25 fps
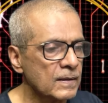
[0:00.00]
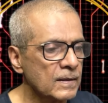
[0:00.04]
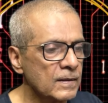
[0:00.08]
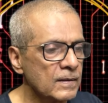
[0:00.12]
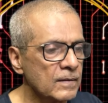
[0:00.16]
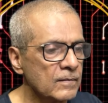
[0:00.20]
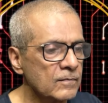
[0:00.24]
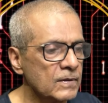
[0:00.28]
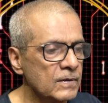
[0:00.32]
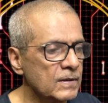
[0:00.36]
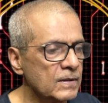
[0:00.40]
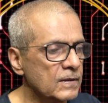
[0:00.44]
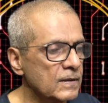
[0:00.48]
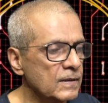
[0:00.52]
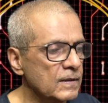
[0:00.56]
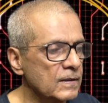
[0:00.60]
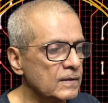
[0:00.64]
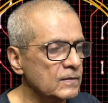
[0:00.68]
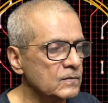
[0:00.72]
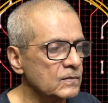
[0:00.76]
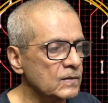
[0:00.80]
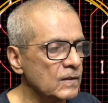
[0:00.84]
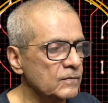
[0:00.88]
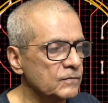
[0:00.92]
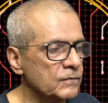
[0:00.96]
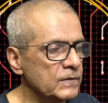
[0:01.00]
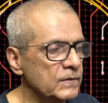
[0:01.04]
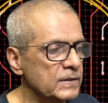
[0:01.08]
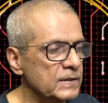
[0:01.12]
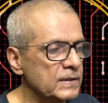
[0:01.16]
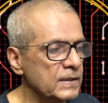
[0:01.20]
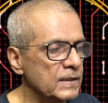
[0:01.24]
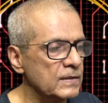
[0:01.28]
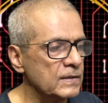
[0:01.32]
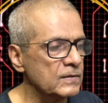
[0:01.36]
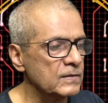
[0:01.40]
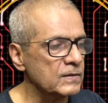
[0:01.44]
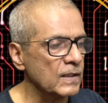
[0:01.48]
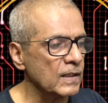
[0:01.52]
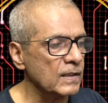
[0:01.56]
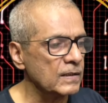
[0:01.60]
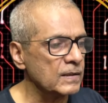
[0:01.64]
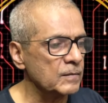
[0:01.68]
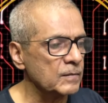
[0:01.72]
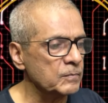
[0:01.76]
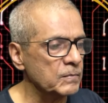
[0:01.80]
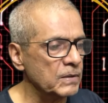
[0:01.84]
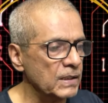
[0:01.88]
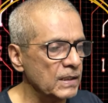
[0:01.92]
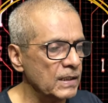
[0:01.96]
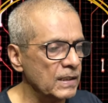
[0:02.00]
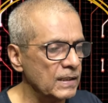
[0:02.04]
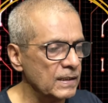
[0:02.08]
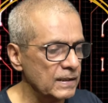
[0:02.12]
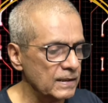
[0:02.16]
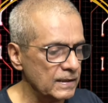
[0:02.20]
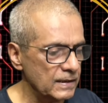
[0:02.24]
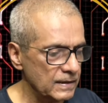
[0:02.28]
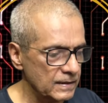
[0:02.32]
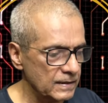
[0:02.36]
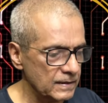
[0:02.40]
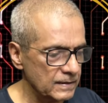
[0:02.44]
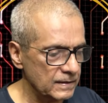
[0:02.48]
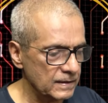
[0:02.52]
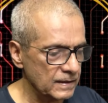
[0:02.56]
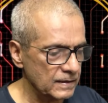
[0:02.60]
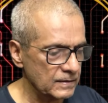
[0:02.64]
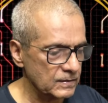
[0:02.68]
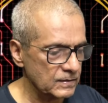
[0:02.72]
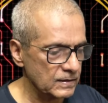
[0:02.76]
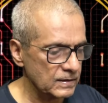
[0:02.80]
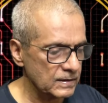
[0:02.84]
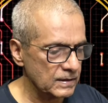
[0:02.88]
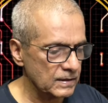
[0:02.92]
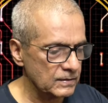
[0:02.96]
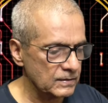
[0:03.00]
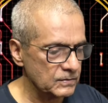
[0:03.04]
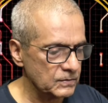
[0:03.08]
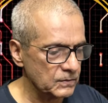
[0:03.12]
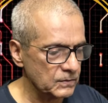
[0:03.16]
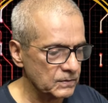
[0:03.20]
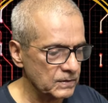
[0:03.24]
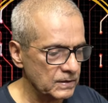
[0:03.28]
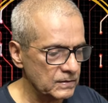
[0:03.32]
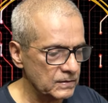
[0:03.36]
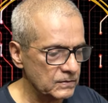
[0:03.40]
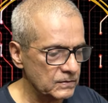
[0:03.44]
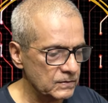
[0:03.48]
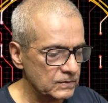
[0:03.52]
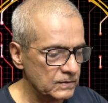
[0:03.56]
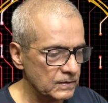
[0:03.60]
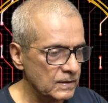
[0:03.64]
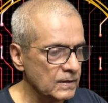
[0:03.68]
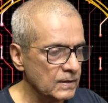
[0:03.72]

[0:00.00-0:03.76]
with sufficient startup delay, etc. So this